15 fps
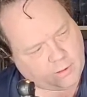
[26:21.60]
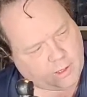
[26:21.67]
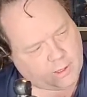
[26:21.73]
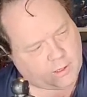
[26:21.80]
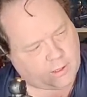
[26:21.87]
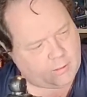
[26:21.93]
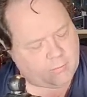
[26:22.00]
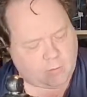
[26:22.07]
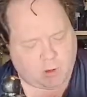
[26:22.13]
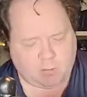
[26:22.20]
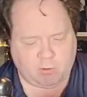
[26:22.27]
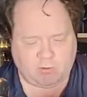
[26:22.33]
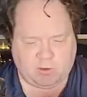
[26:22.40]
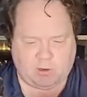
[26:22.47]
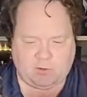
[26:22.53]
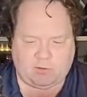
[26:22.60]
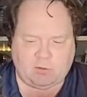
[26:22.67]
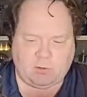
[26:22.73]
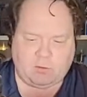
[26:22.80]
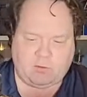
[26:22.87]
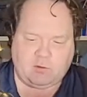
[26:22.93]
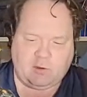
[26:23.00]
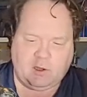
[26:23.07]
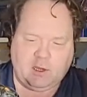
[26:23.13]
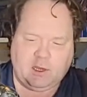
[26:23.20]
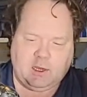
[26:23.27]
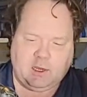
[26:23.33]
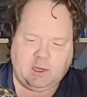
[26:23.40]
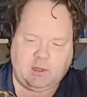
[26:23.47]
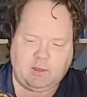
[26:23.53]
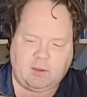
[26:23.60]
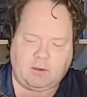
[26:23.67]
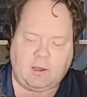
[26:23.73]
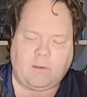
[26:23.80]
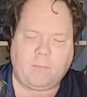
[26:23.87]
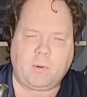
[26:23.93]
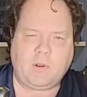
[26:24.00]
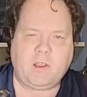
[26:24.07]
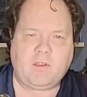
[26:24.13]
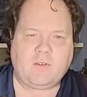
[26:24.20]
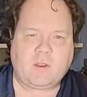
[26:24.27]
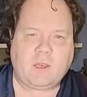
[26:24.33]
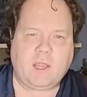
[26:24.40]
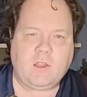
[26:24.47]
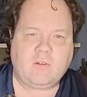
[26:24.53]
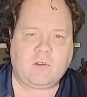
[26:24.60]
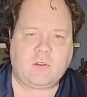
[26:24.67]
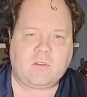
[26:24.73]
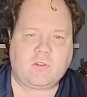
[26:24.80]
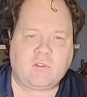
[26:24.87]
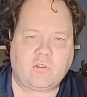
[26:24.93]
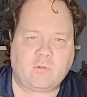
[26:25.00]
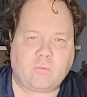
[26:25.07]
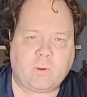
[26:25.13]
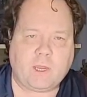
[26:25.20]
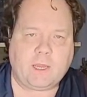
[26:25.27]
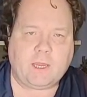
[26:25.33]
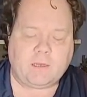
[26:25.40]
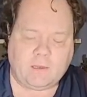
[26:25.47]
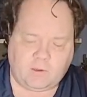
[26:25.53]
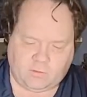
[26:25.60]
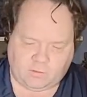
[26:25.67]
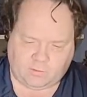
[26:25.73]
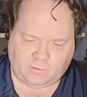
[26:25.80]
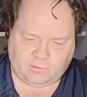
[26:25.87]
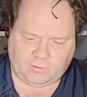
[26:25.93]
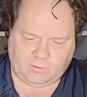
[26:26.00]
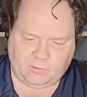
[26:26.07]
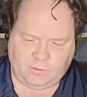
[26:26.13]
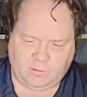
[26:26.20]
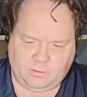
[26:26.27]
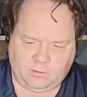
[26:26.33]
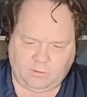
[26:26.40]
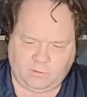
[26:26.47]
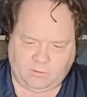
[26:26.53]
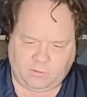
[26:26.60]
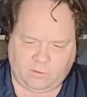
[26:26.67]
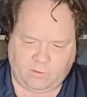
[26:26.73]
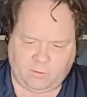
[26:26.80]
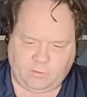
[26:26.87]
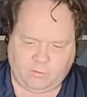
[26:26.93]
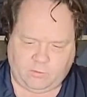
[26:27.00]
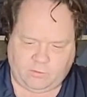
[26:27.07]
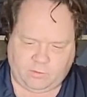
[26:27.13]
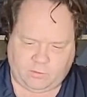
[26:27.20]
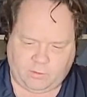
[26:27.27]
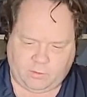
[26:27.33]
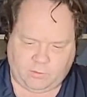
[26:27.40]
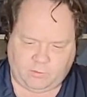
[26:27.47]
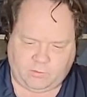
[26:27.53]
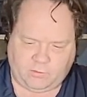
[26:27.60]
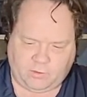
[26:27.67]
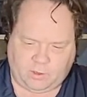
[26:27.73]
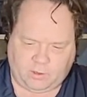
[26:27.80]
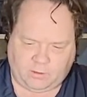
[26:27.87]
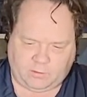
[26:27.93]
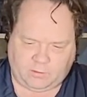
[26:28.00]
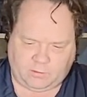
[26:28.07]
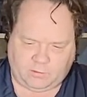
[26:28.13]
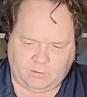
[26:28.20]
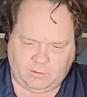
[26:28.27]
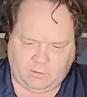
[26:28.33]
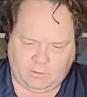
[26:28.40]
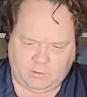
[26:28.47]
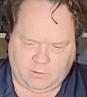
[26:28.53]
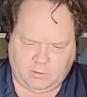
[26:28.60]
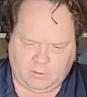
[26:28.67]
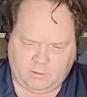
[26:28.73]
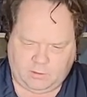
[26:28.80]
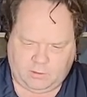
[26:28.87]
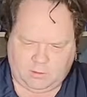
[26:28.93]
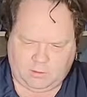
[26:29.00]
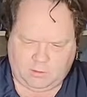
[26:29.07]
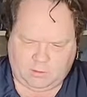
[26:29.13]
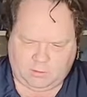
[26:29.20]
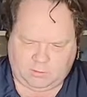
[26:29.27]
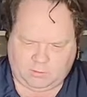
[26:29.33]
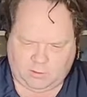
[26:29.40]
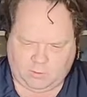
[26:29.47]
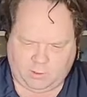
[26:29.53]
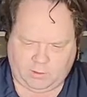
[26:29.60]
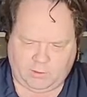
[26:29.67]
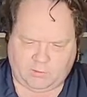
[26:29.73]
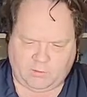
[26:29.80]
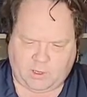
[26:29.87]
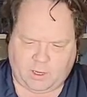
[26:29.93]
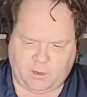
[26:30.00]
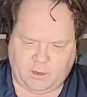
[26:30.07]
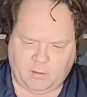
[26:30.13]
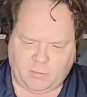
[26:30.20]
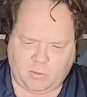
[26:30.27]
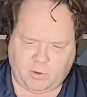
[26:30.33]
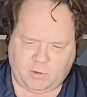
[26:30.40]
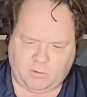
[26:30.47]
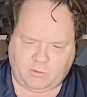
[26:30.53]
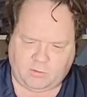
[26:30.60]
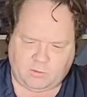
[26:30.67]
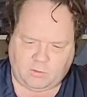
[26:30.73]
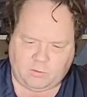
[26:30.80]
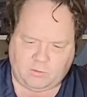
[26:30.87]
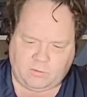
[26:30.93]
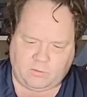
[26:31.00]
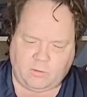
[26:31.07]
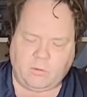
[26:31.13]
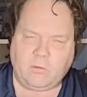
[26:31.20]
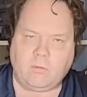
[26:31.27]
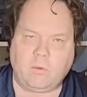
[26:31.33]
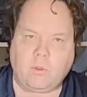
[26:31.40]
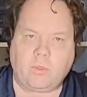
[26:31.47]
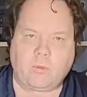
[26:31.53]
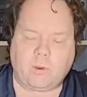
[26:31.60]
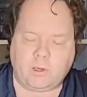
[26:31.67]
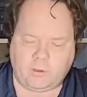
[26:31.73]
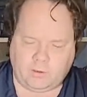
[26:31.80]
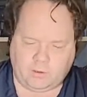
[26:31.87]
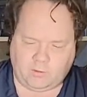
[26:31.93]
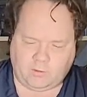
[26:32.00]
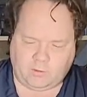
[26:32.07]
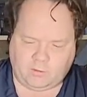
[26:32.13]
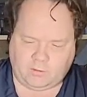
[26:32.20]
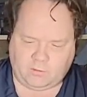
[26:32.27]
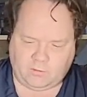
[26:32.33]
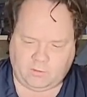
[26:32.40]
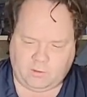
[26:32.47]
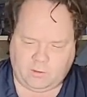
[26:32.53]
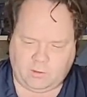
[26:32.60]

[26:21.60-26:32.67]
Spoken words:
the War Machine suits, the number designation is 3 digits, 006. Tony does not number his suits with 3 digits.